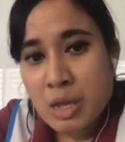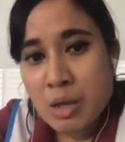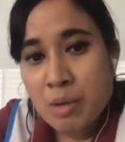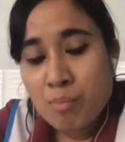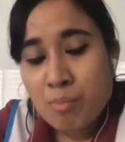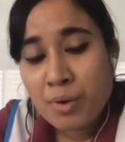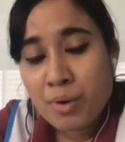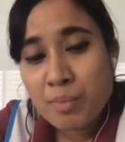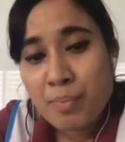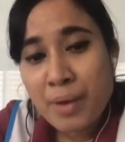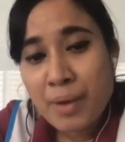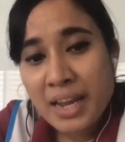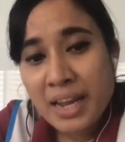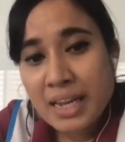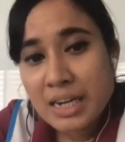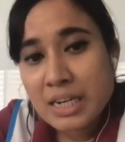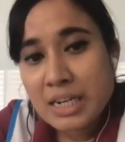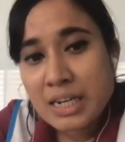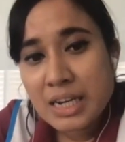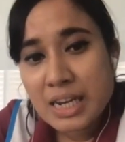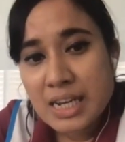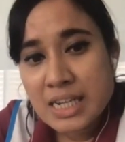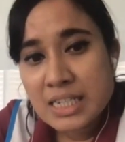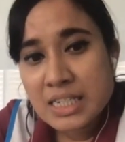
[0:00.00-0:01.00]
But back in the
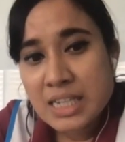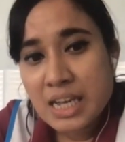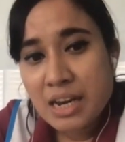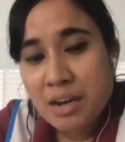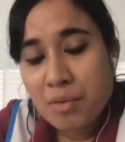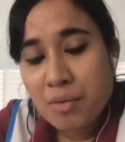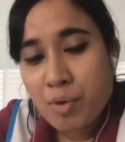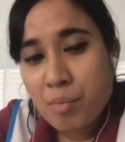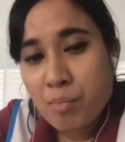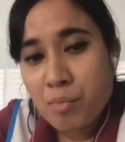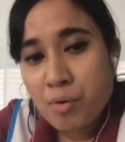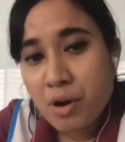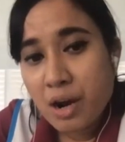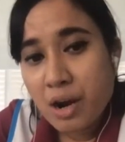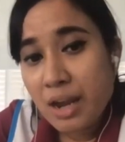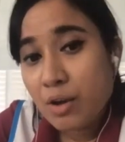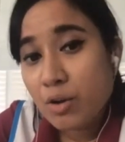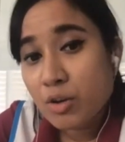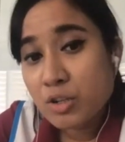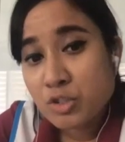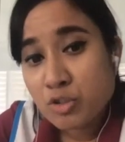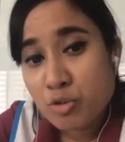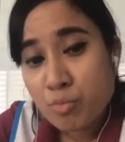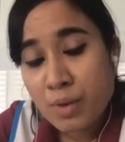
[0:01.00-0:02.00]
days, I remember I
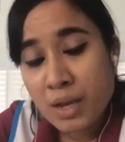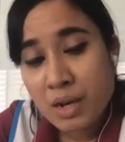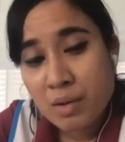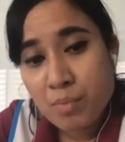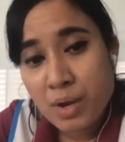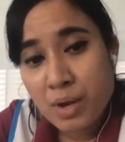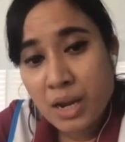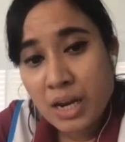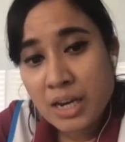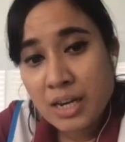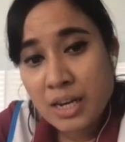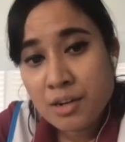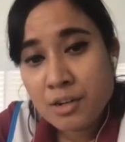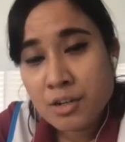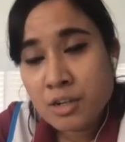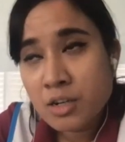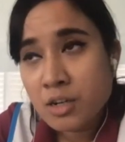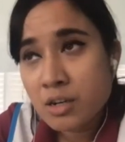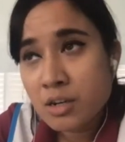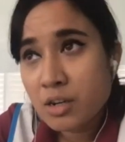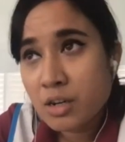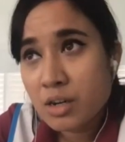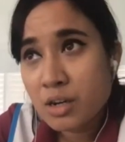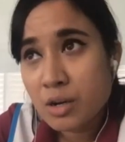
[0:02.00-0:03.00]
also met my
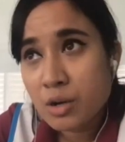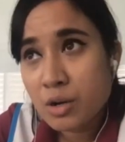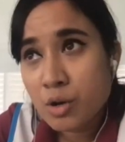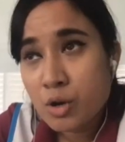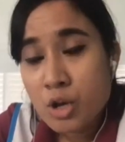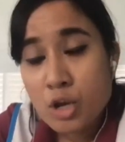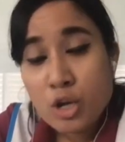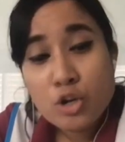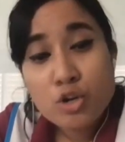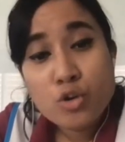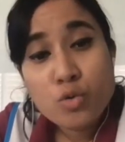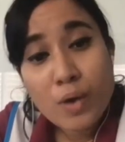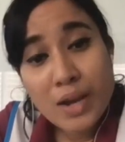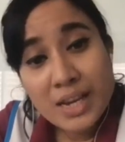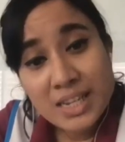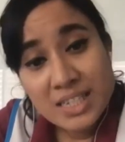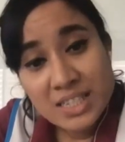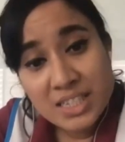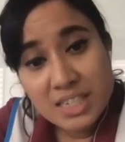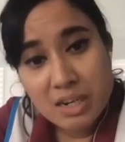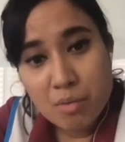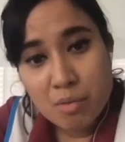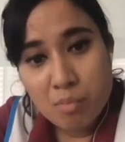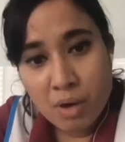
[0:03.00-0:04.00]
leader twice
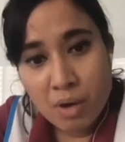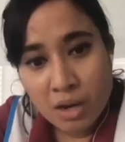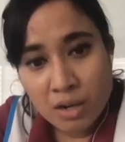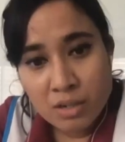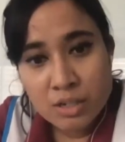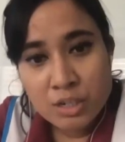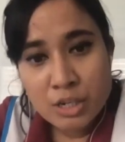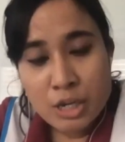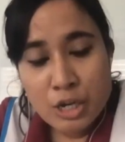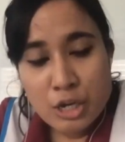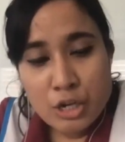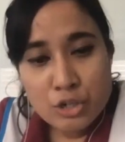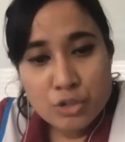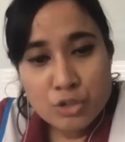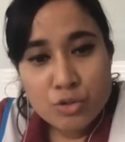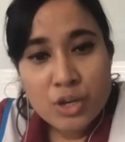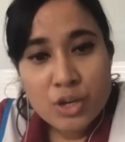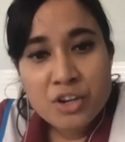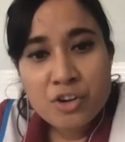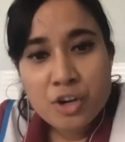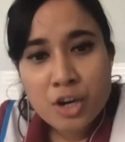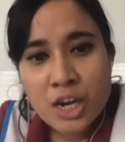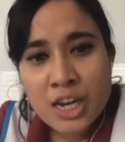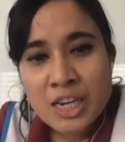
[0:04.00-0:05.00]
in a month. So it
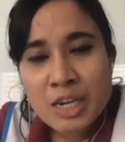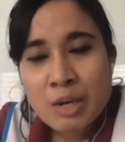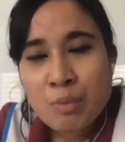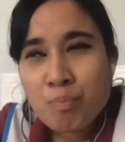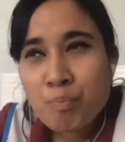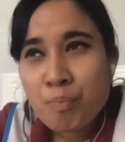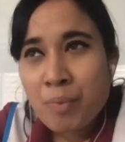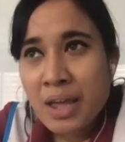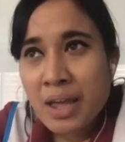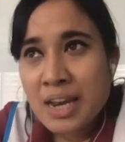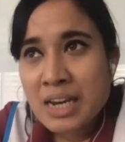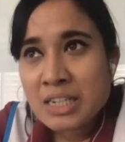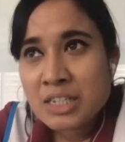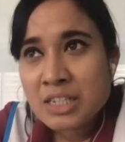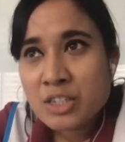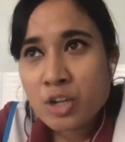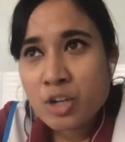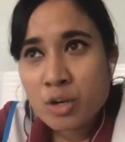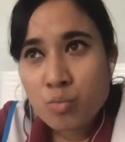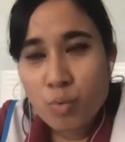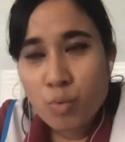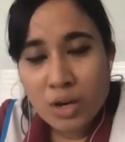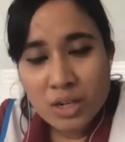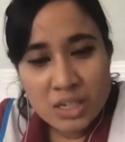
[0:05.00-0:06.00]
really depends
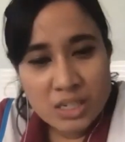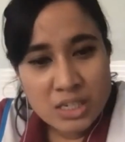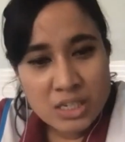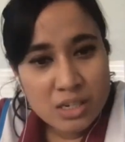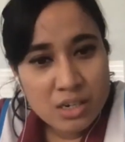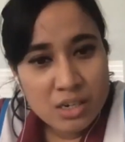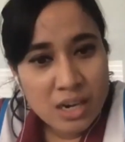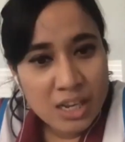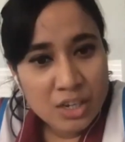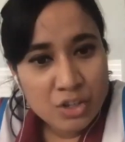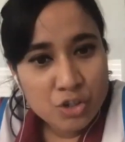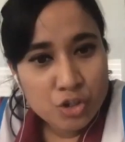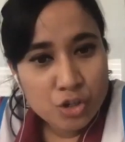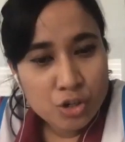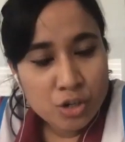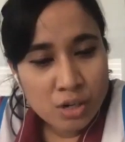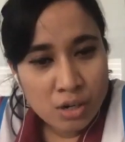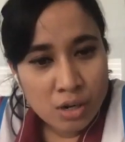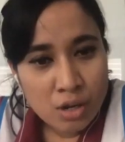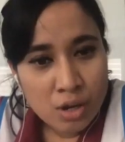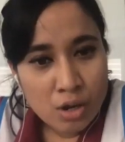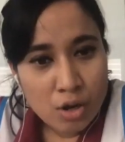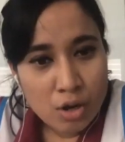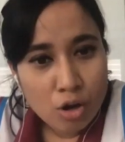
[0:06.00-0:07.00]
on what is the nature
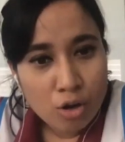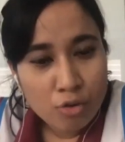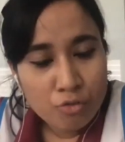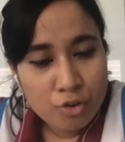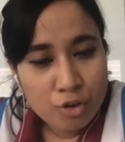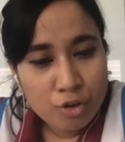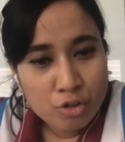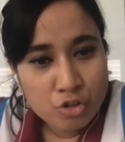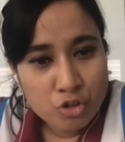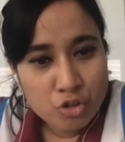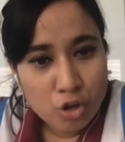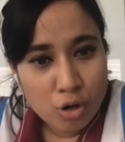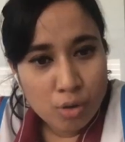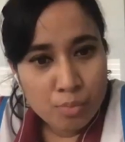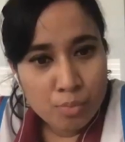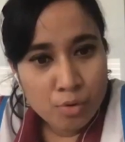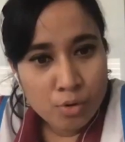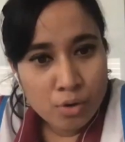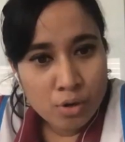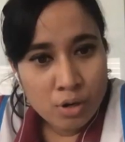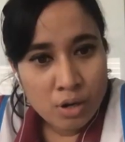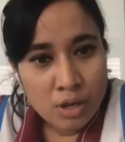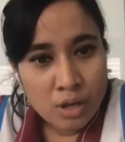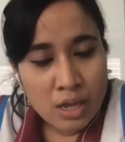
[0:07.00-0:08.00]
of your job
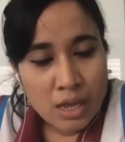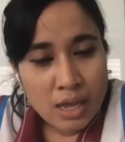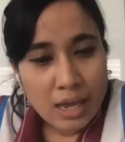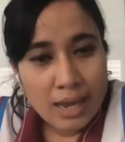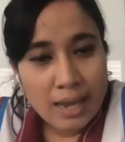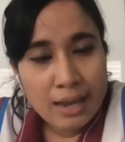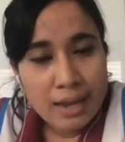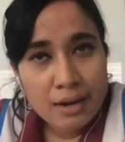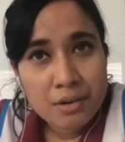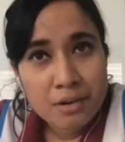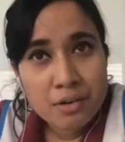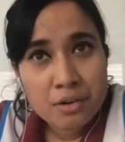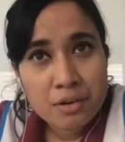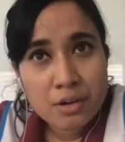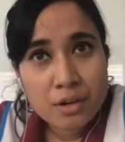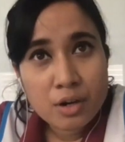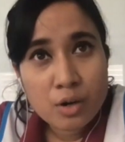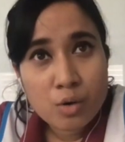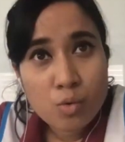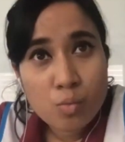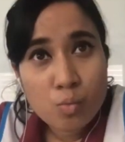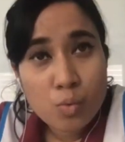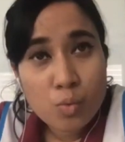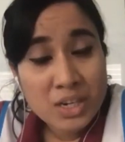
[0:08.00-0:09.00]
role and
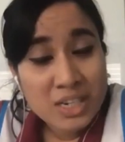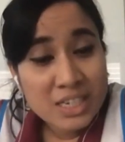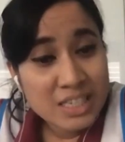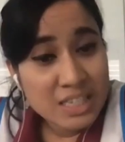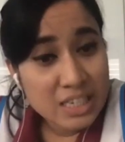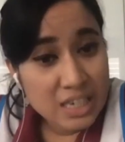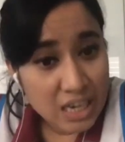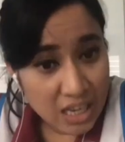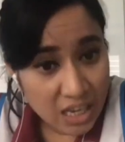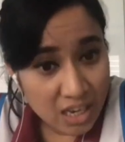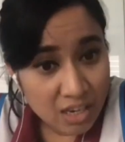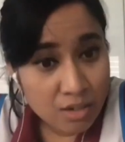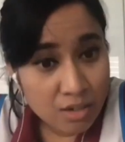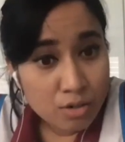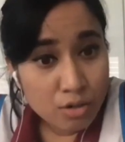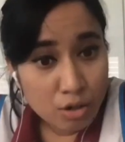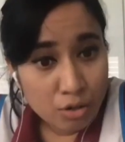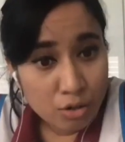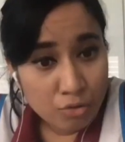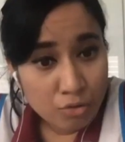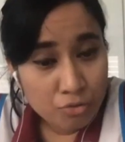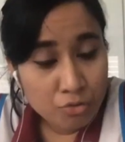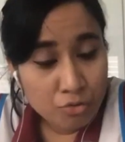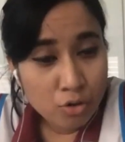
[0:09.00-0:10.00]
what is the need,
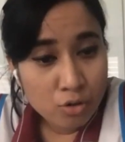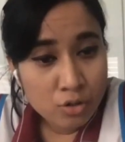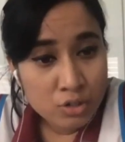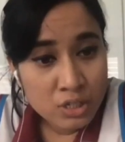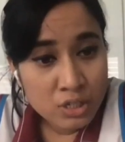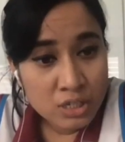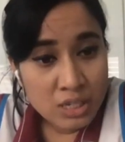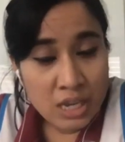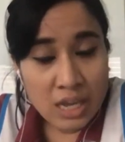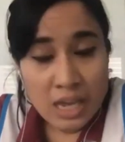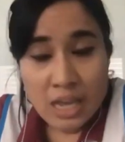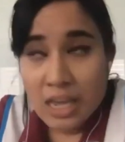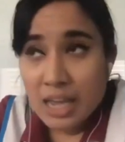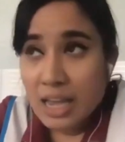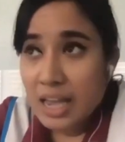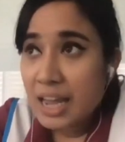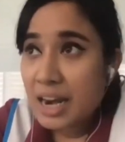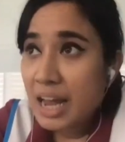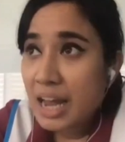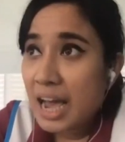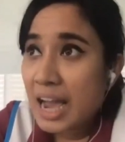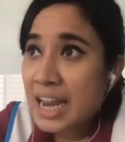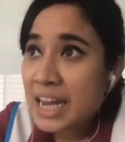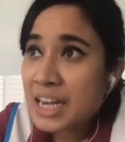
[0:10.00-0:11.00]
of course. And
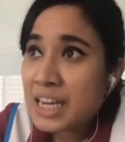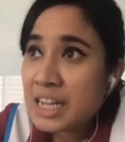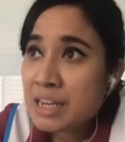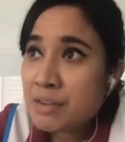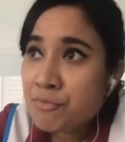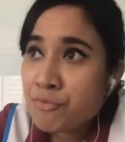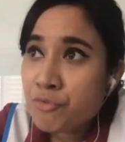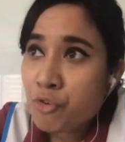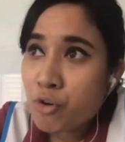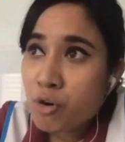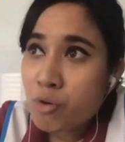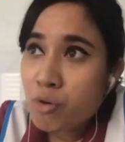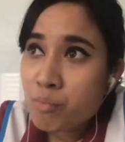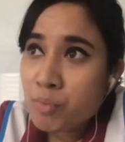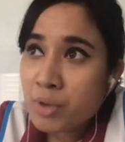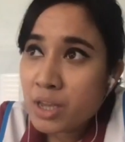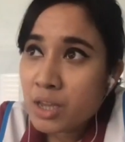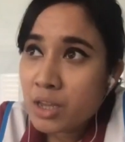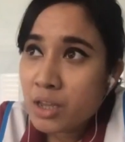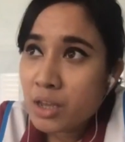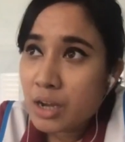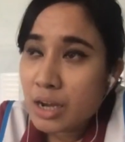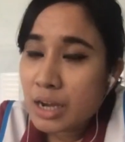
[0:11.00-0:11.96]
IDM for me,